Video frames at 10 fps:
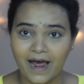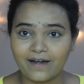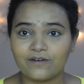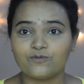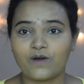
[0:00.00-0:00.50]

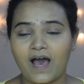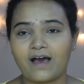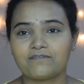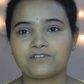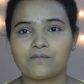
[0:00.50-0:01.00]
Do
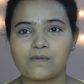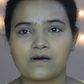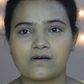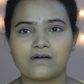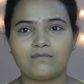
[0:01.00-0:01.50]
have
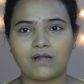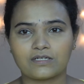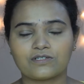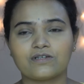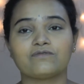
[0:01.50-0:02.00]
shimmer
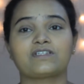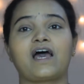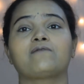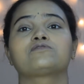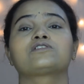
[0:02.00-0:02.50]
blushes which I
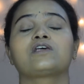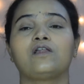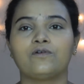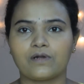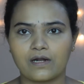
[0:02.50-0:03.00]

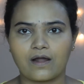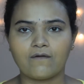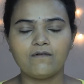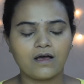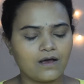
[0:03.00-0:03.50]
absolutely
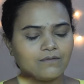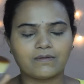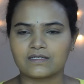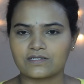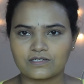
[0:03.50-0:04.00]
love,
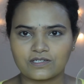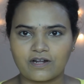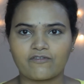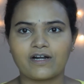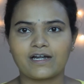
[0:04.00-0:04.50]
but this is
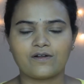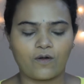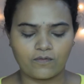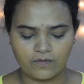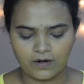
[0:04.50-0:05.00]
definitely
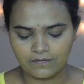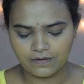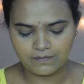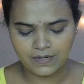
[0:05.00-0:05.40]
not one of them.